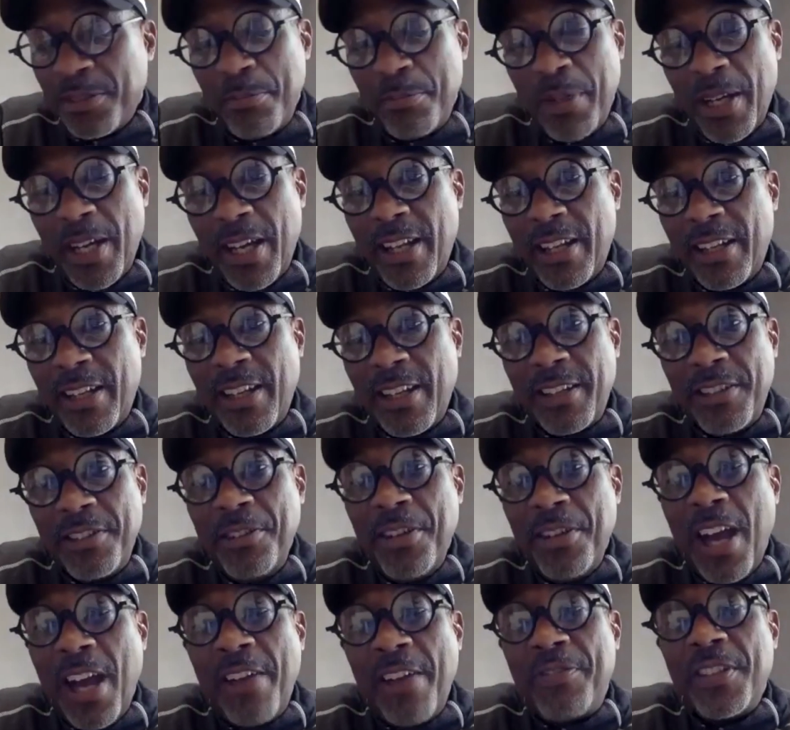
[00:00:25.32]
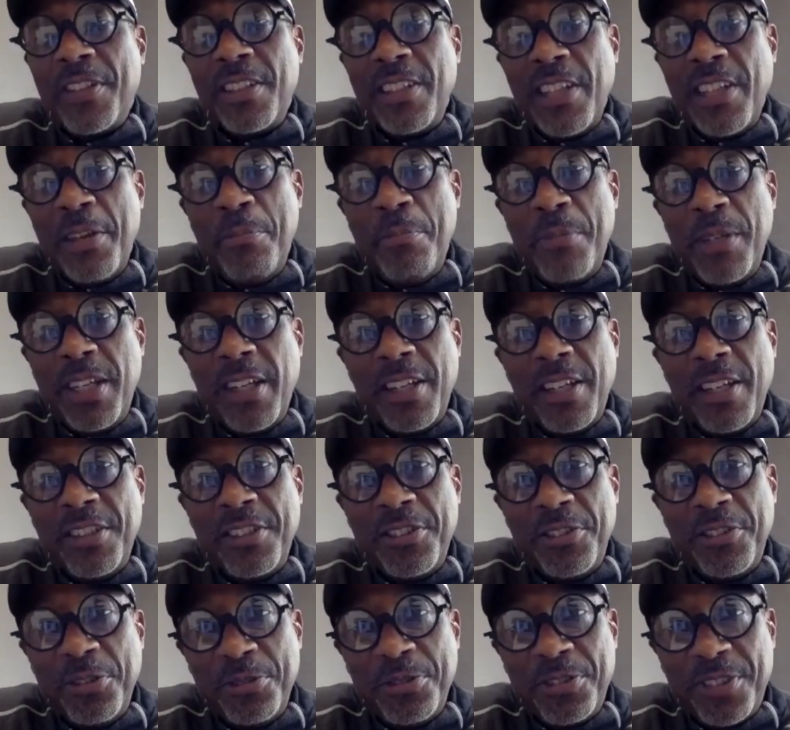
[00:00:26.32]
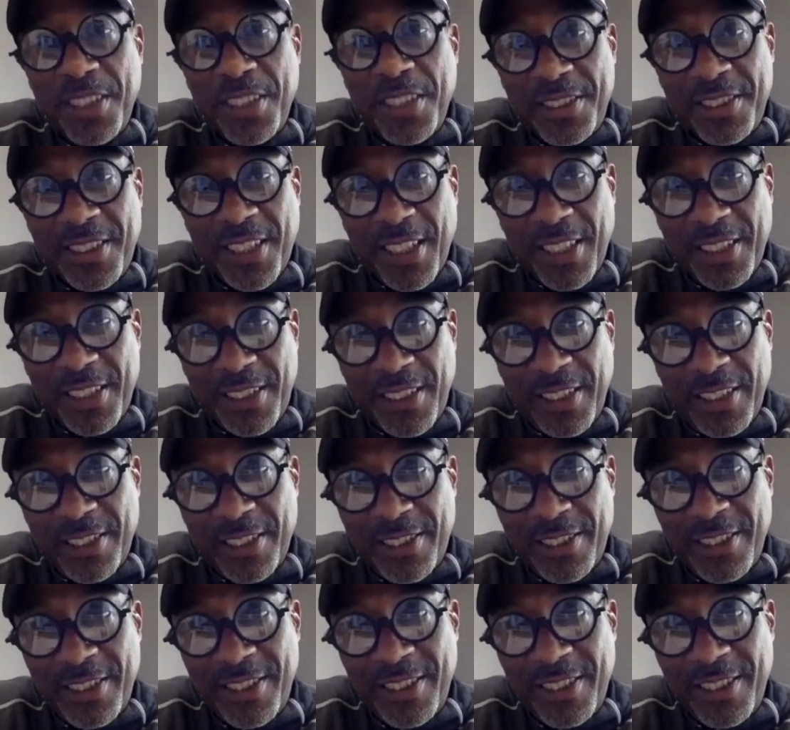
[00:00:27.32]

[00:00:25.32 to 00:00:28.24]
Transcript: man, you have to let me introduce this guest here, CJ.